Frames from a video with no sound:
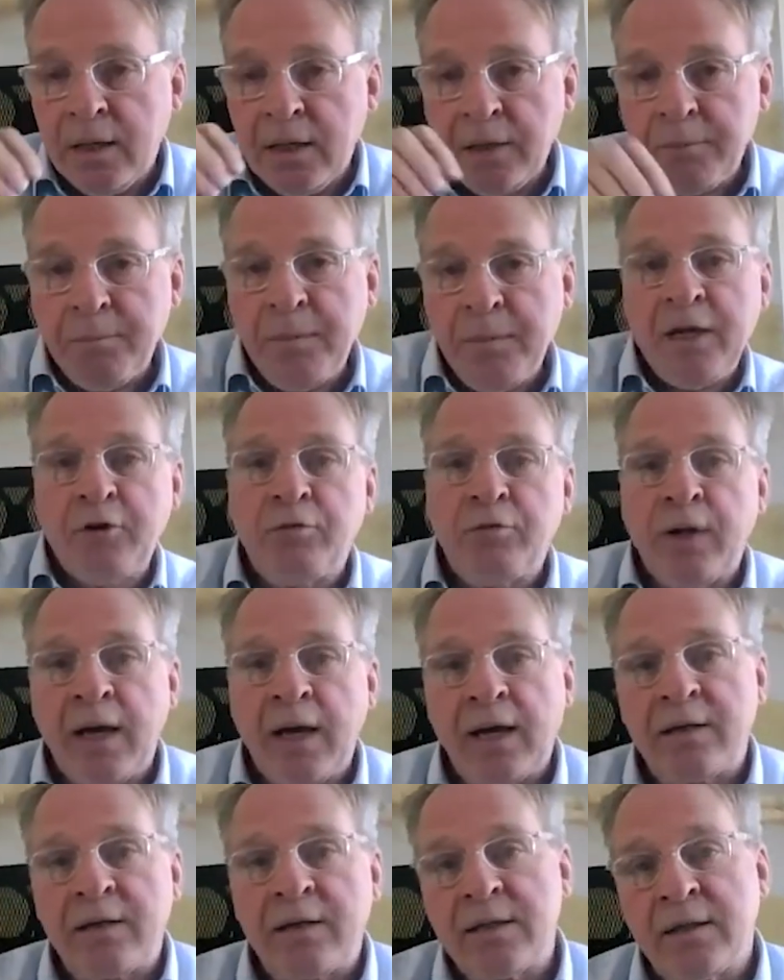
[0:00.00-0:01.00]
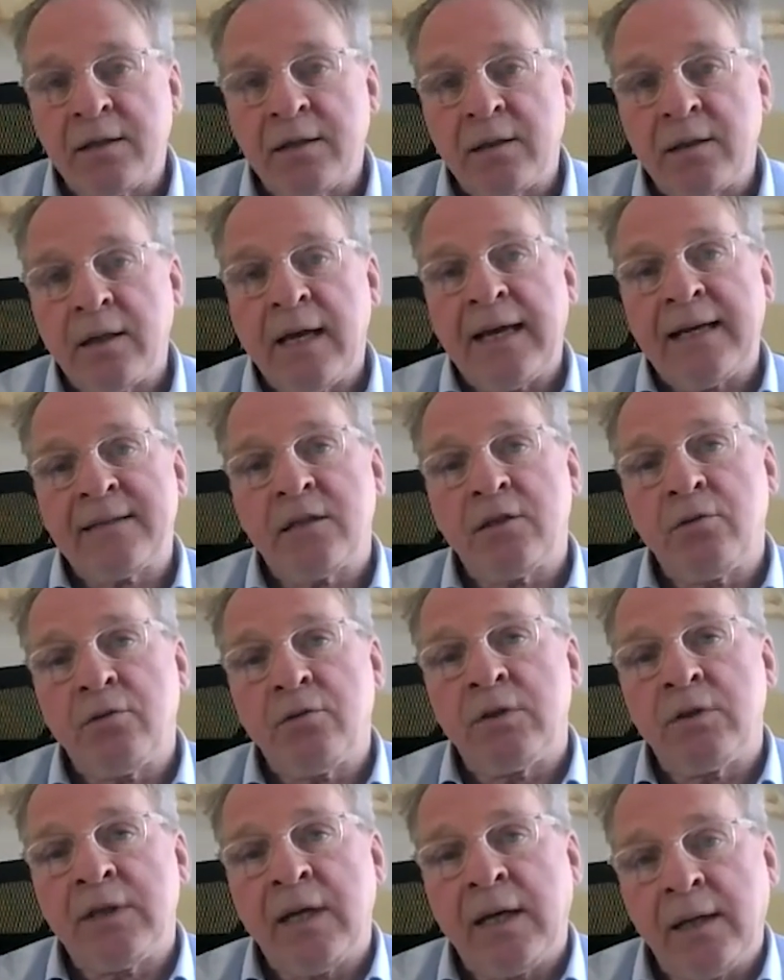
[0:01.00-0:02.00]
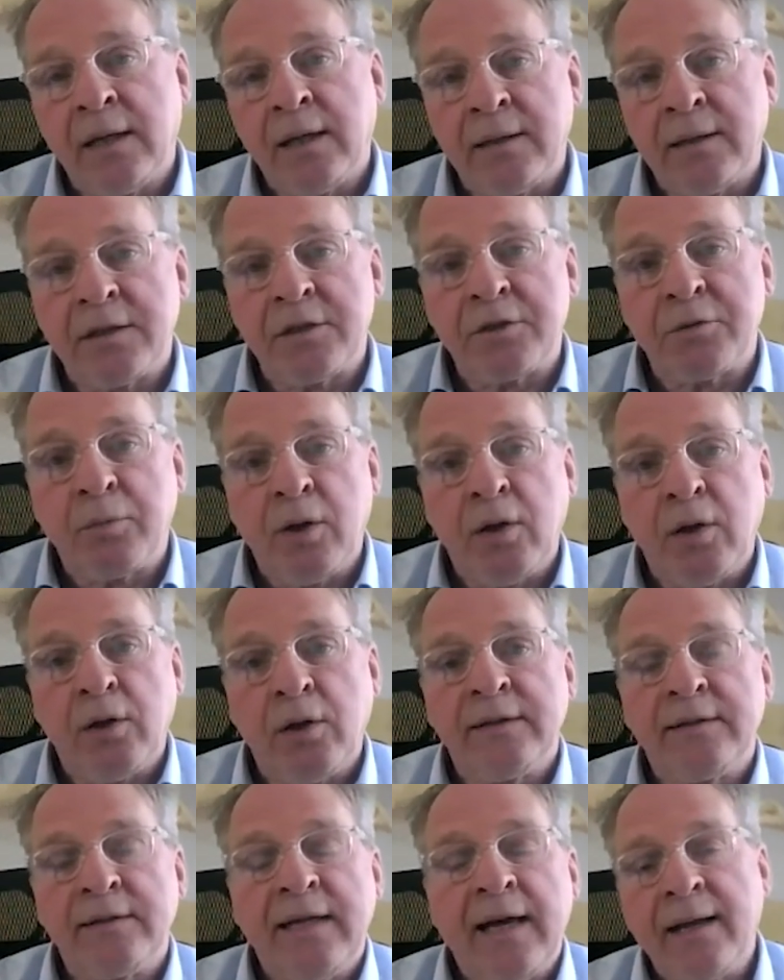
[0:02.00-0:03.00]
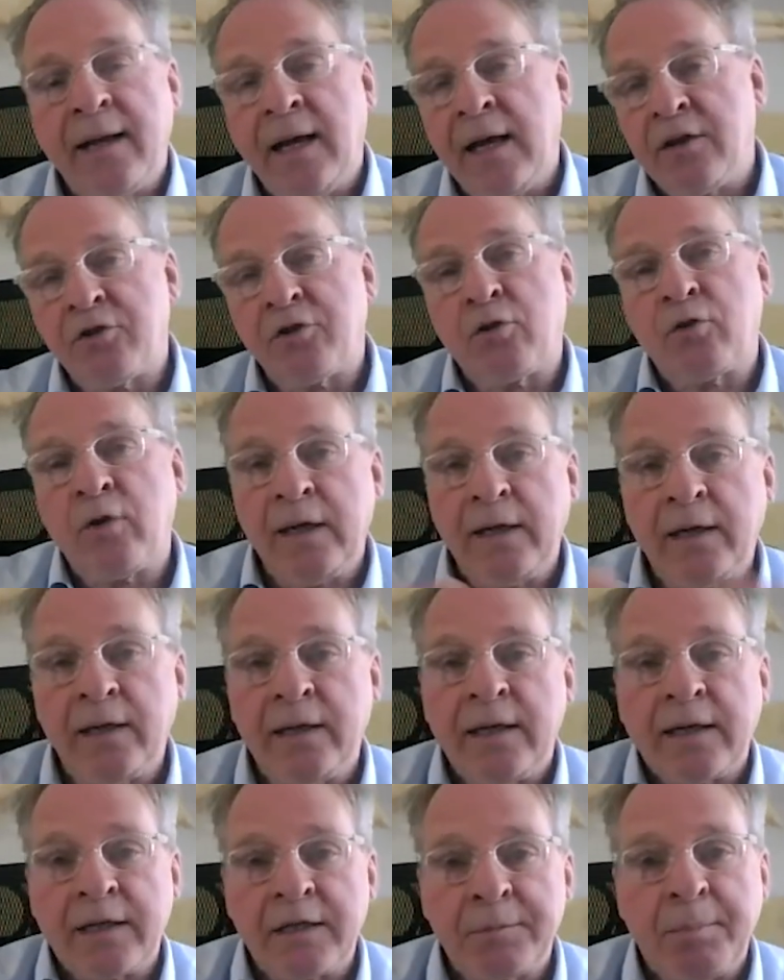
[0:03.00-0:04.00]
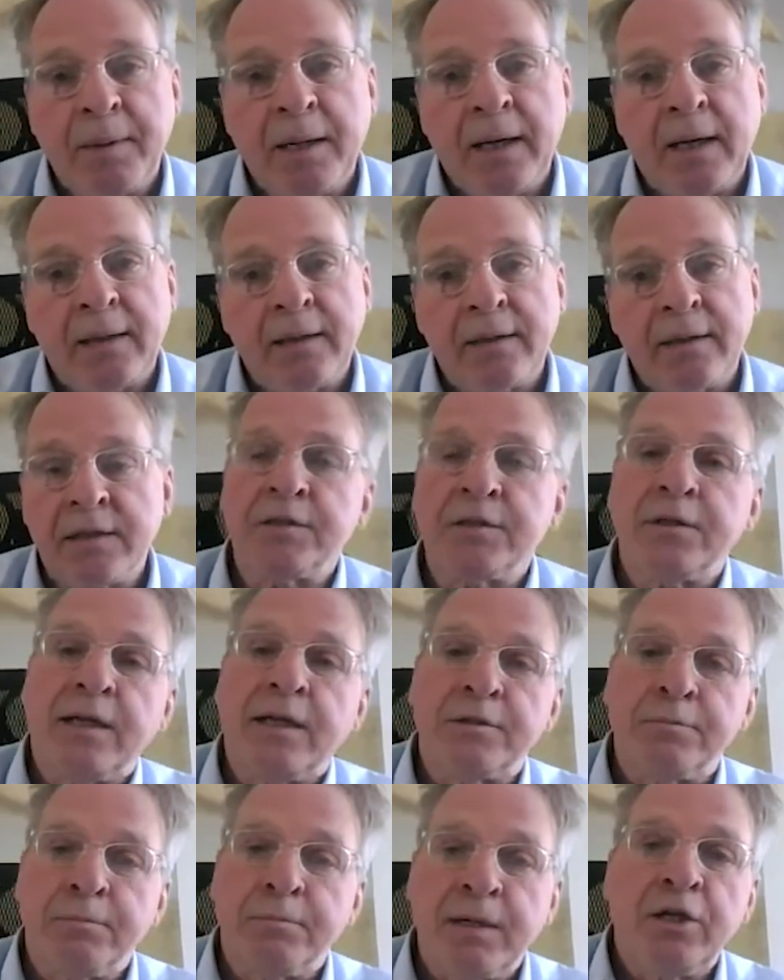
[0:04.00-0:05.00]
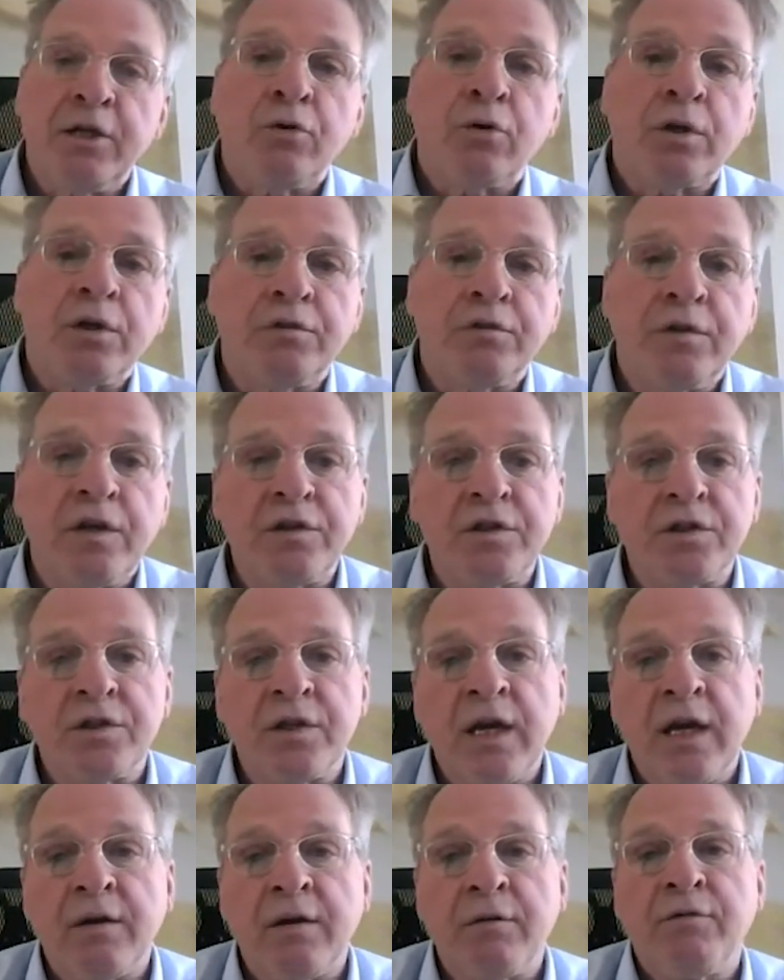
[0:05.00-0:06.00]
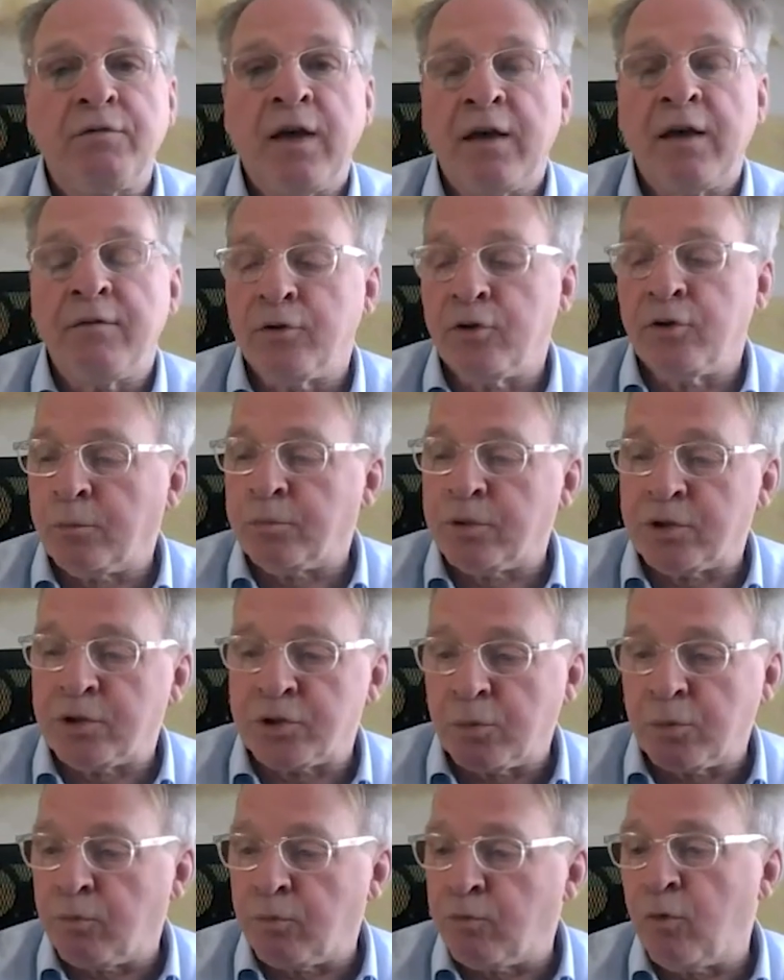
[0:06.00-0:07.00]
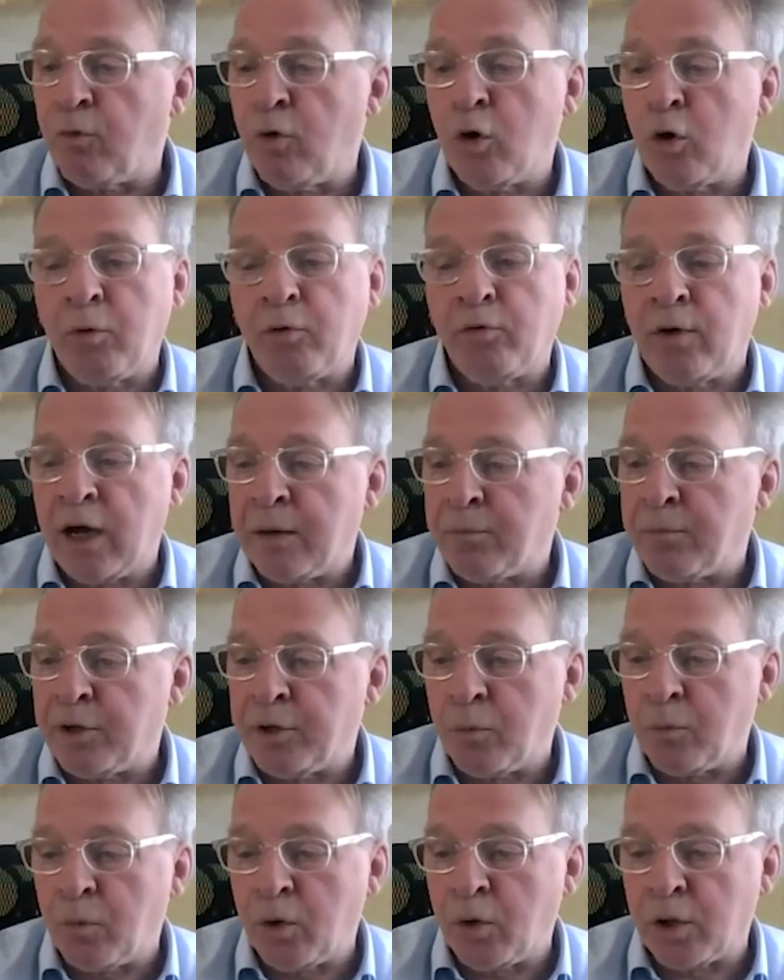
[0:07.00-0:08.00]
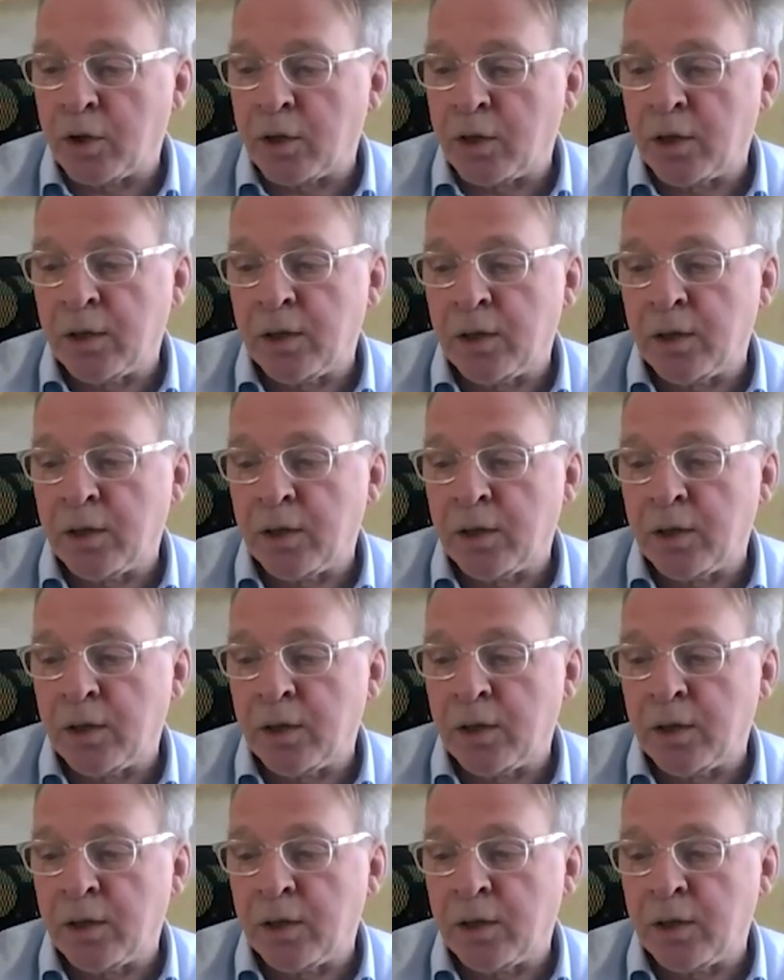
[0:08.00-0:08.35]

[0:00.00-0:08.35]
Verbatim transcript: It matters for access, access to talent as well. That has greatly expanded as, as many organizations have, have adopted some form of hybrid work.